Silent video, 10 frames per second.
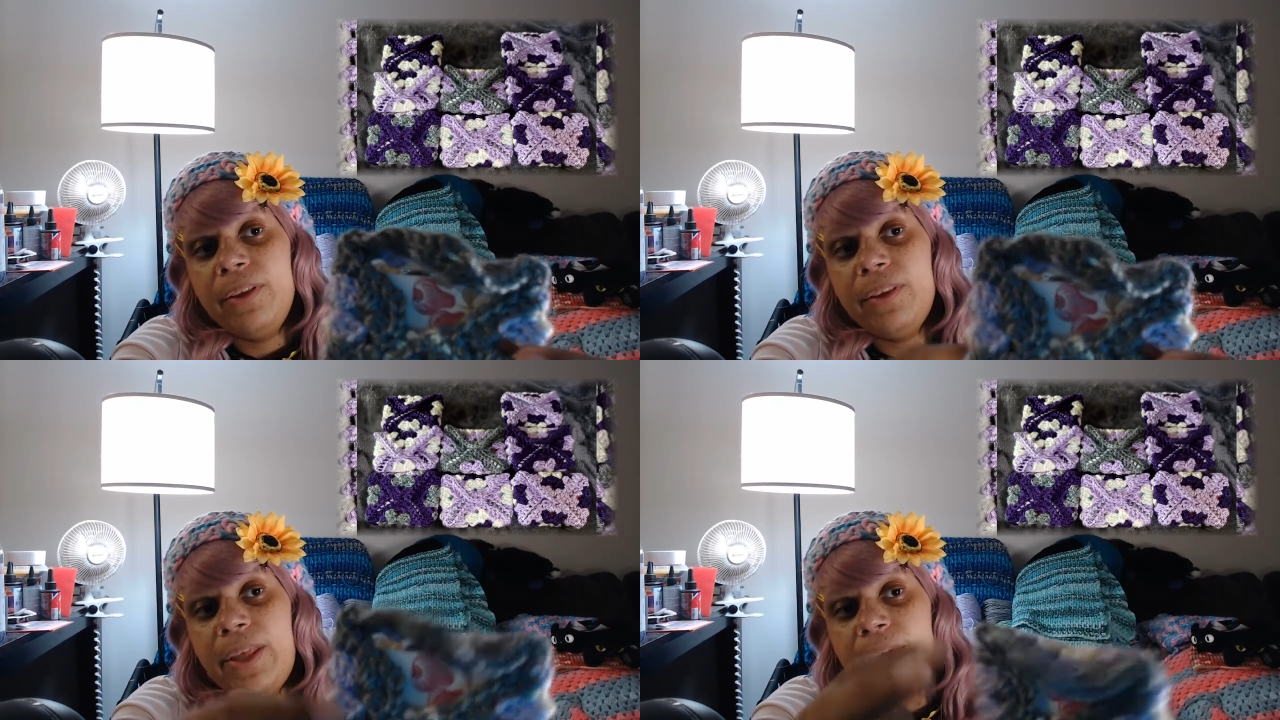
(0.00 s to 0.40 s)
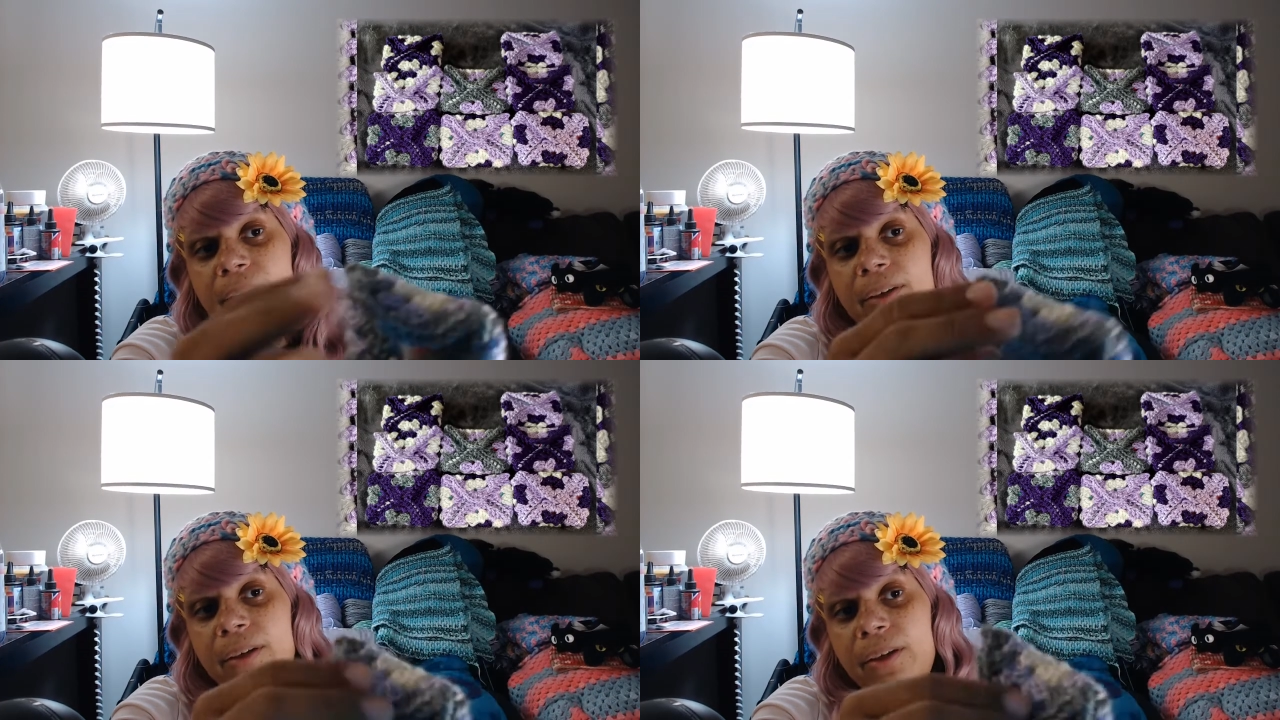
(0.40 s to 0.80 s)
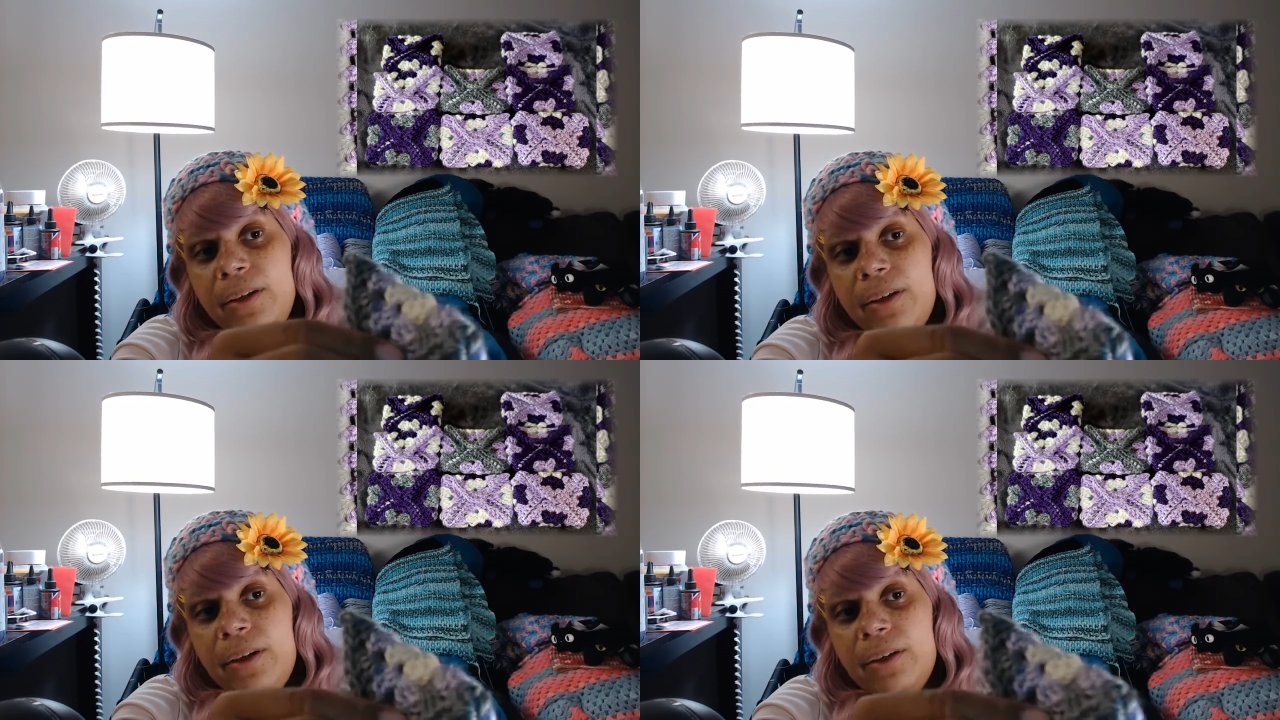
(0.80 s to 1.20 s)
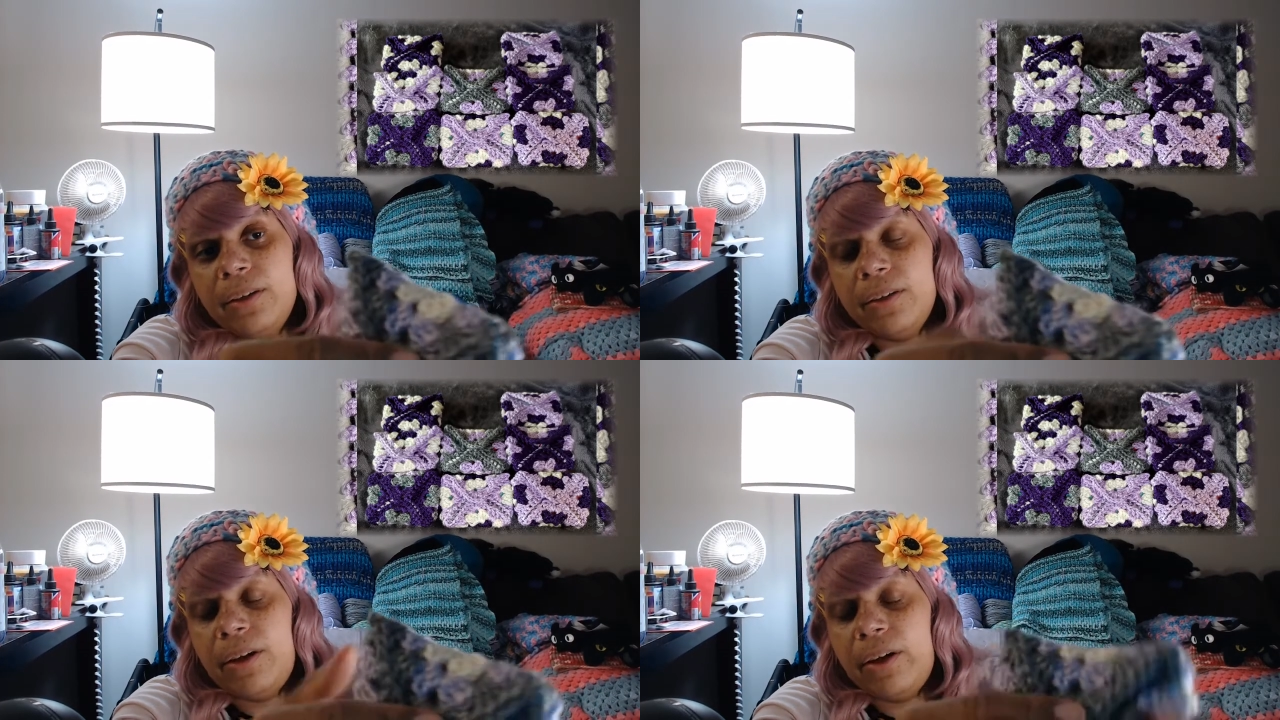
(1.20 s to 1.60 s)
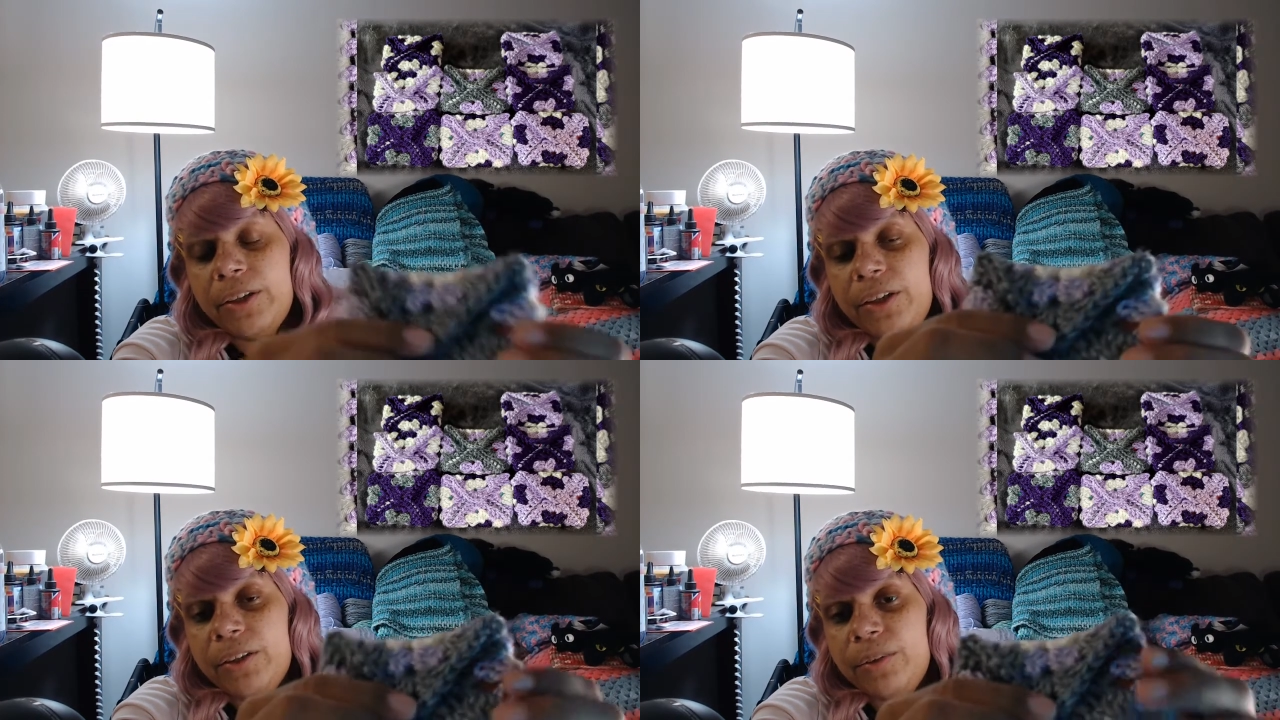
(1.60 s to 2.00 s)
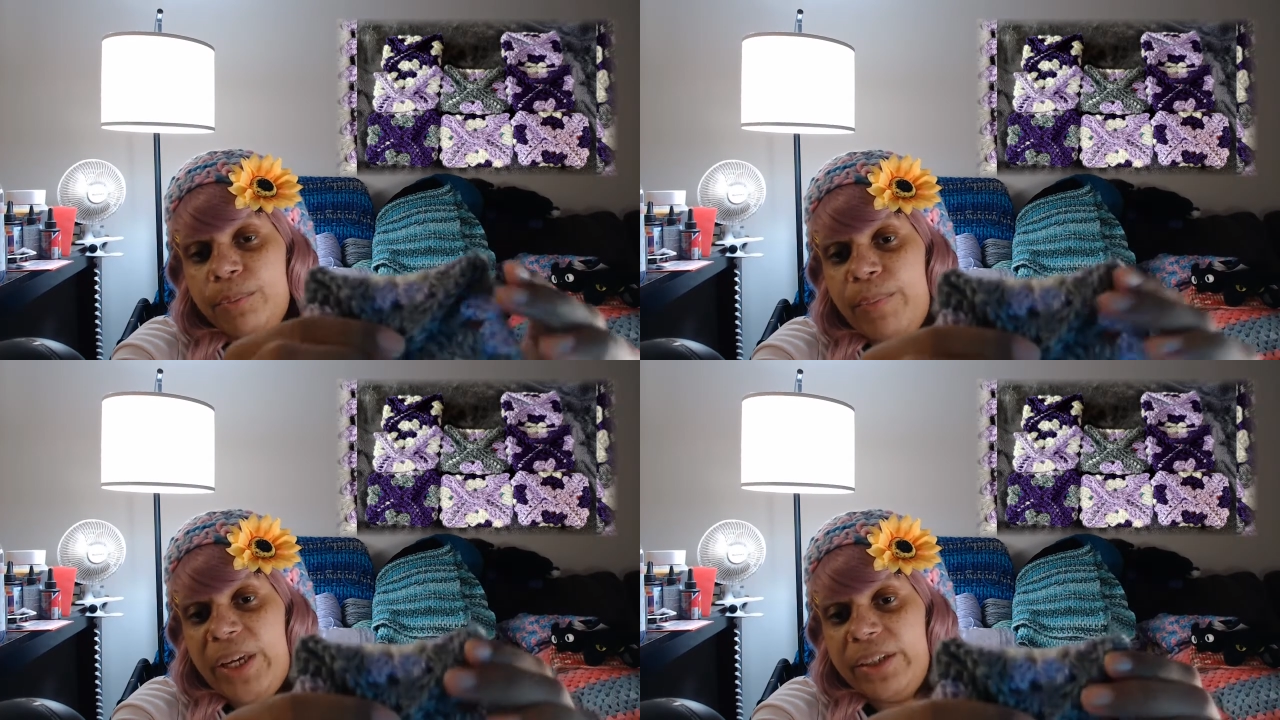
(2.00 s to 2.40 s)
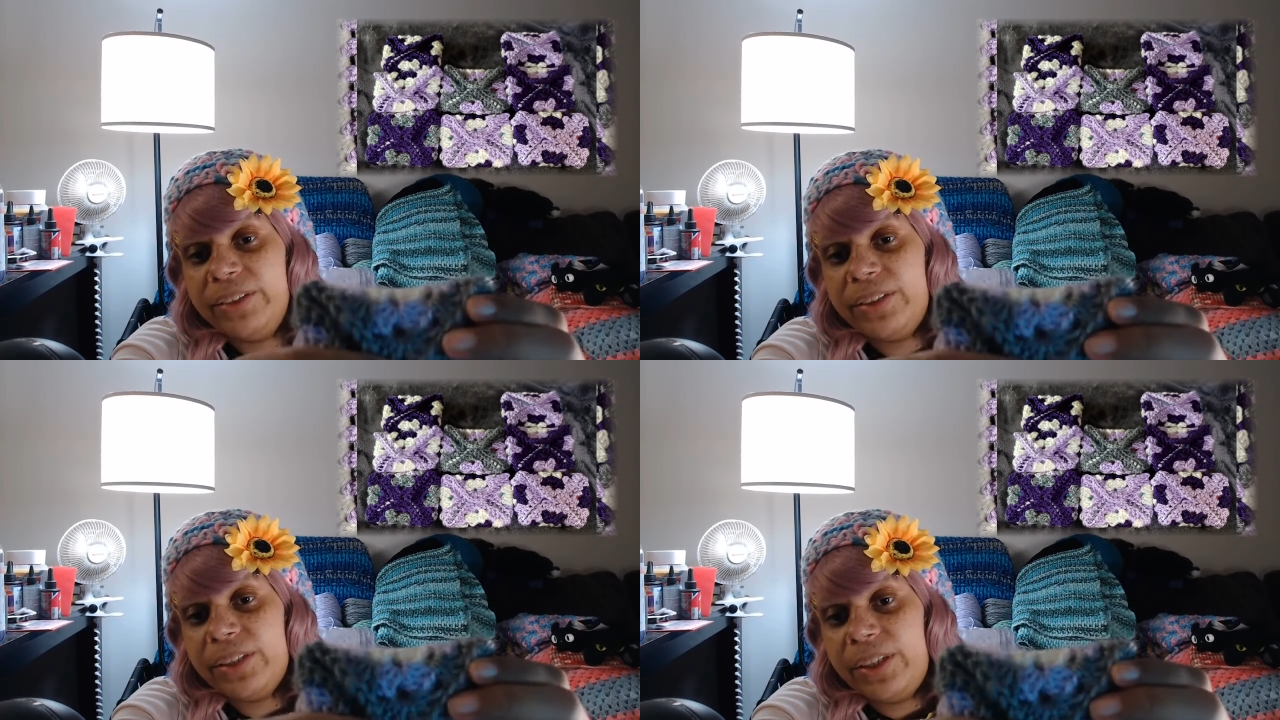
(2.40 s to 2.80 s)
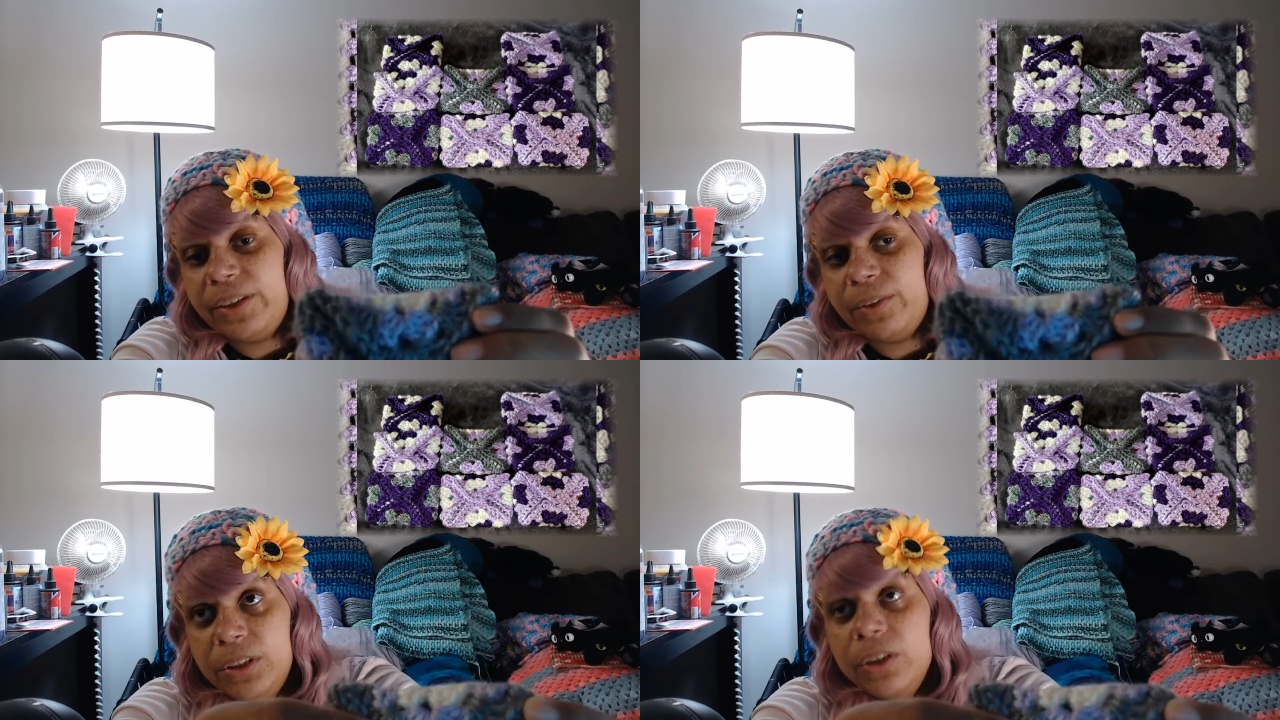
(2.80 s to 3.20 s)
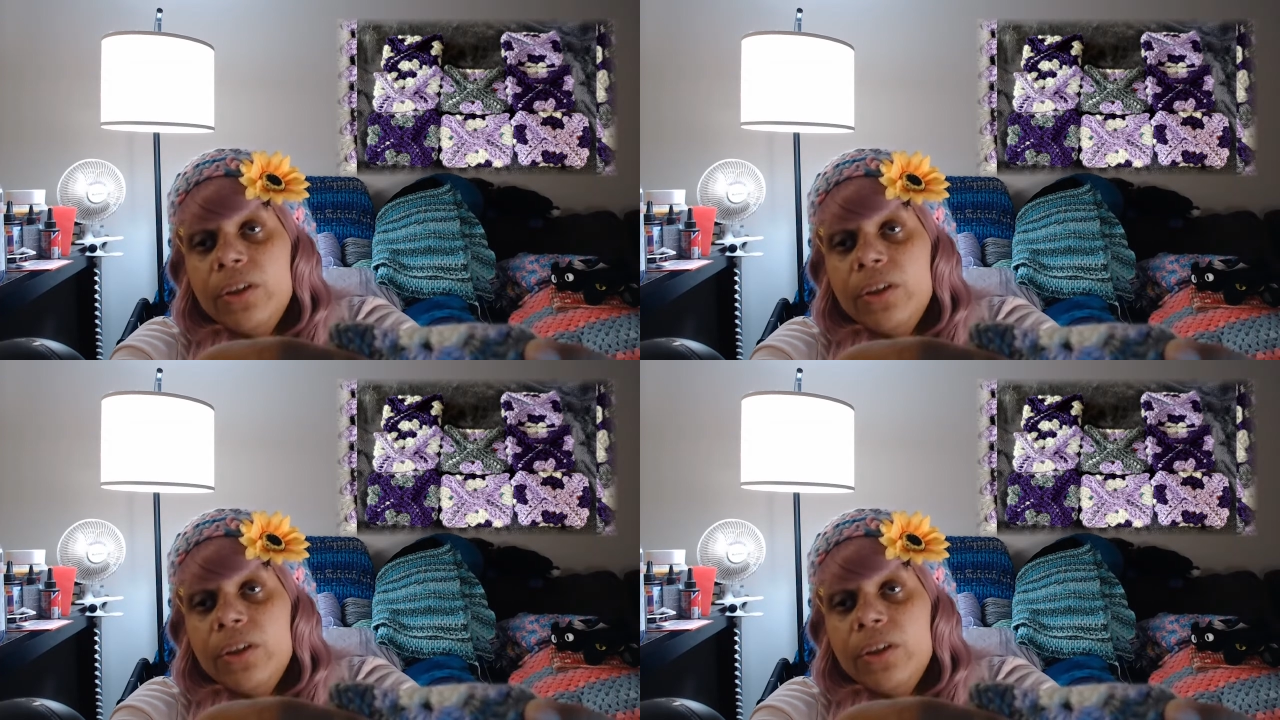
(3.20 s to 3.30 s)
that Anja makes in